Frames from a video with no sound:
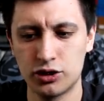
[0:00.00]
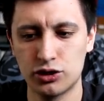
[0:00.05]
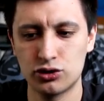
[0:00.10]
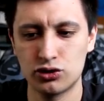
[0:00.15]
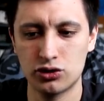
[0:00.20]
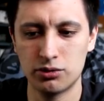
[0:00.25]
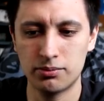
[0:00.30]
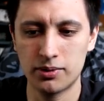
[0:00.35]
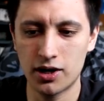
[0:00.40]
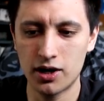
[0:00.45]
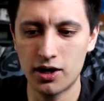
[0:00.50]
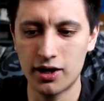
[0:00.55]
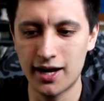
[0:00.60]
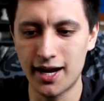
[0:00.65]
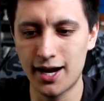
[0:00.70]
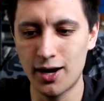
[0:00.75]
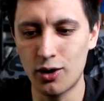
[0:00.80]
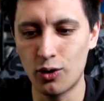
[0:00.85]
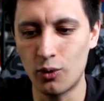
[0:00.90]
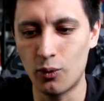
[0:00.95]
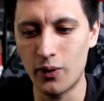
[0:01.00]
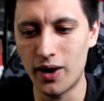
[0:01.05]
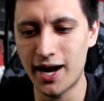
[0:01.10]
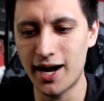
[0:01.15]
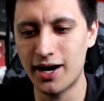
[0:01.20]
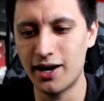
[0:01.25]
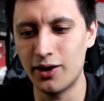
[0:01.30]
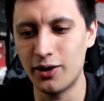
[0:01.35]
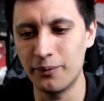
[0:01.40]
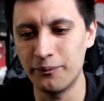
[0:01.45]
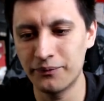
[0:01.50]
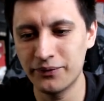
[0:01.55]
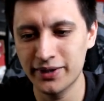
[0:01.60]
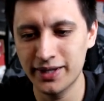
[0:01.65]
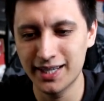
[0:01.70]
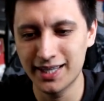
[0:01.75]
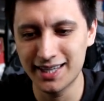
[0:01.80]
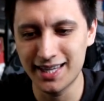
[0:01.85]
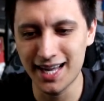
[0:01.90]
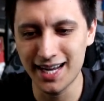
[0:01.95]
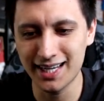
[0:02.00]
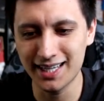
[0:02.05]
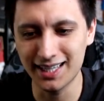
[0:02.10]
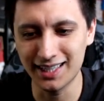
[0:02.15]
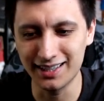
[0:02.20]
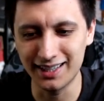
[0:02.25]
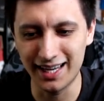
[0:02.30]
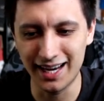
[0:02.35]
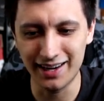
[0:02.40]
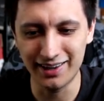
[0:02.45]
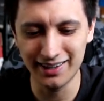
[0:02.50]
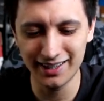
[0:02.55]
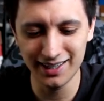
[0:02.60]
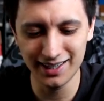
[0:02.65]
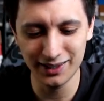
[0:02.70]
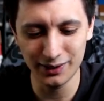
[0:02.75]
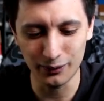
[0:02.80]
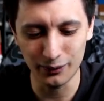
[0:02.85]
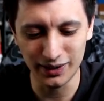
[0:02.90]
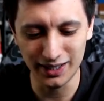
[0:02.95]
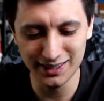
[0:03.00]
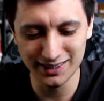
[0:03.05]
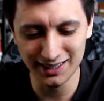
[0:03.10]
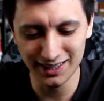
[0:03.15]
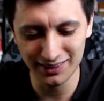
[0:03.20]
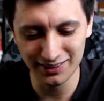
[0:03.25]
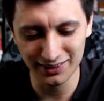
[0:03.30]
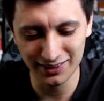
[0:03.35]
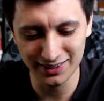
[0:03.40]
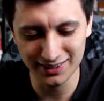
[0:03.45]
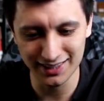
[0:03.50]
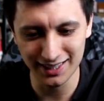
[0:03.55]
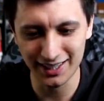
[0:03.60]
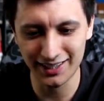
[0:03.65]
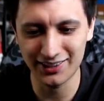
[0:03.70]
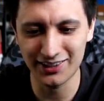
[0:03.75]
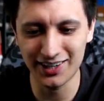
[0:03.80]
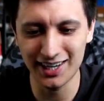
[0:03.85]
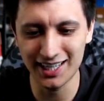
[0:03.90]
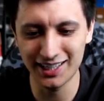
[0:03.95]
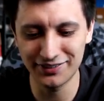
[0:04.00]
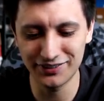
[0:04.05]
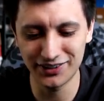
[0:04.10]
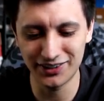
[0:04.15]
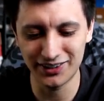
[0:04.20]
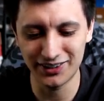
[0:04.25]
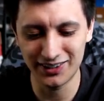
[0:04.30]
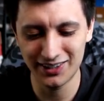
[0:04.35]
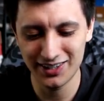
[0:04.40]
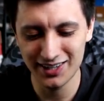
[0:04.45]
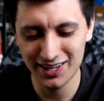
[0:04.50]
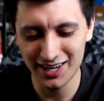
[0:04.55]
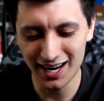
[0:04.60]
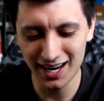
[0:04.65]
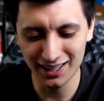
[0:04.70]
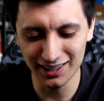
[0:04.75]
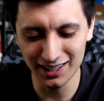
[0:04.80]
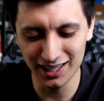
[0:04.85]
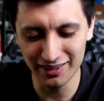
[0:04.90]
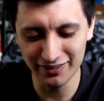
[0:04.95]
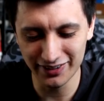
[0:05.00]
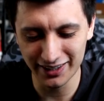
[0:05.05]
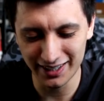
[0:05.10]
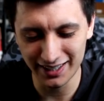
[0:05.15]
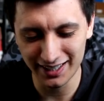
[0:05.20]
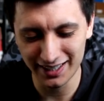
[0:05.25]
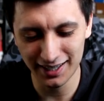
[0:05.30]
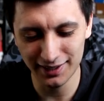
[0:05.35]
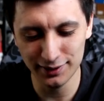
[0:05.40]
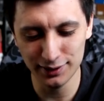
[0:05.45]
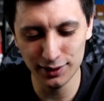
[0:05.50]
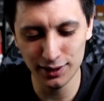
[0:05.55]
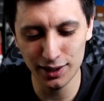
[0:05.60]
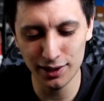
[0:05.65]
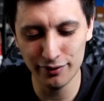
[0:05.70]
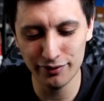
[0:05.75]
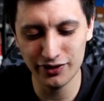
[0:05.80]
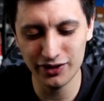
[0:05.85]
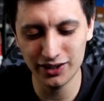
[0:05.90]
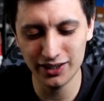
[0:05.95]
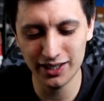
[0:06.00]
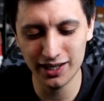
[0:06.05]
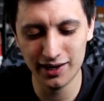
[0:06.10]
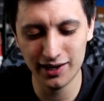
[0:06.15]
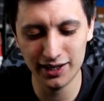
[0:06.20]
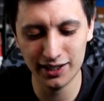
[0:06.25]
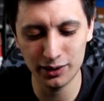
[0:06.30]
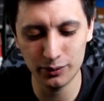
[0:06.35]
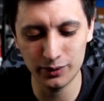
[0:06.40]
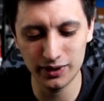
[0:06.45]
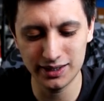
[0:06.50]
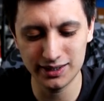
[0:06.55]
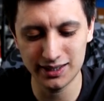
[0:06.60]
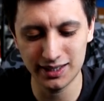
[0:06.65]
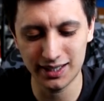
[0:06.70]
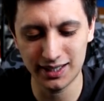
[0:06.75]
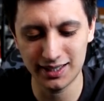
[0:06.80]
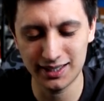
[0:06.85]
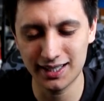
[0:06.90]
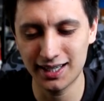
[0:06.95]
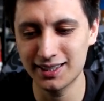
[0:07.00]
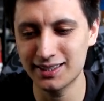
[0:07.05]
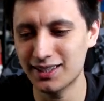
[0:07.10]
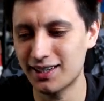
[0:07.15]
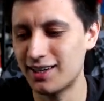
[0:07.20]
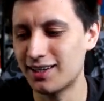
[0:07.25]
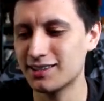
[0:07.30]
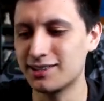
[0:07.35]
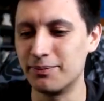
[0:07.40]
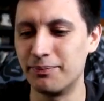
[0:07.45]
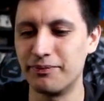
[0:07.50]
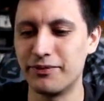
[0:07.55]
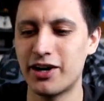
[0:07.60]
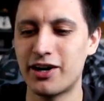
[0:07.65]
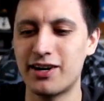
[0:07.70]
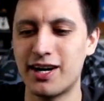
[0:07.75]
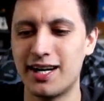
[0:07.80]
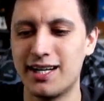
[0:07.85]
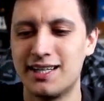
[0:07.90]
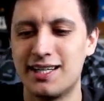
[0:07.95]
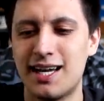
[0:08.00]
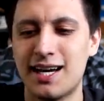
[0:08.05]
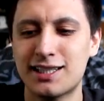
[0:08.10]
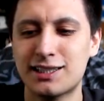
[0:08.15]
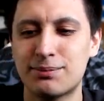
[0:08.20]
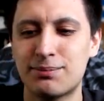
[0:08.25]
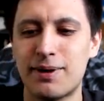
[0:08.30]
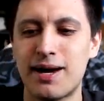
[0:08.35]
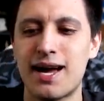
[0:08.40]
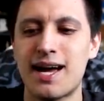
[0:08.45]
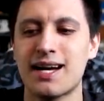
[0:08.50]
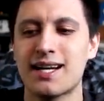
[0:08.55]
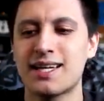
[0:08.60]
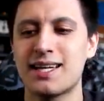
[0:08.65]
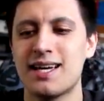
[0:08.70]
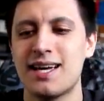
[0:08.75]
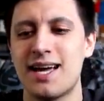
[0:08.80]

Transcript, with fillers: Crystal Ball. Oh, wow. That Galarian Weezing looks incredible. I love it. I love Galarian Weezing. That's awesome. All right, next pack.